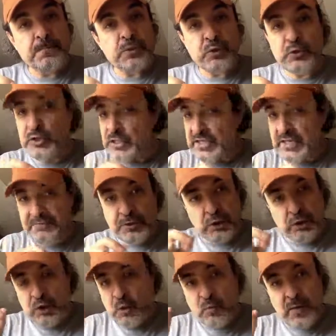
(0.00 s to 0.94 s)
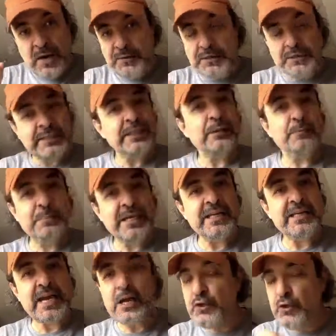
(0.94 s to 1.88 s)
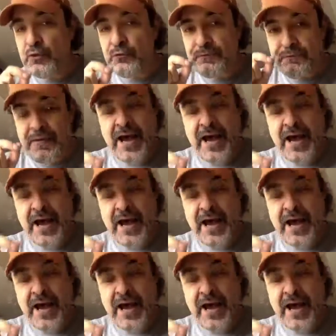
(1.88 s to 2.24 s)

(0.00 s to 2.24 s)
You just have to look around a little bit and you'll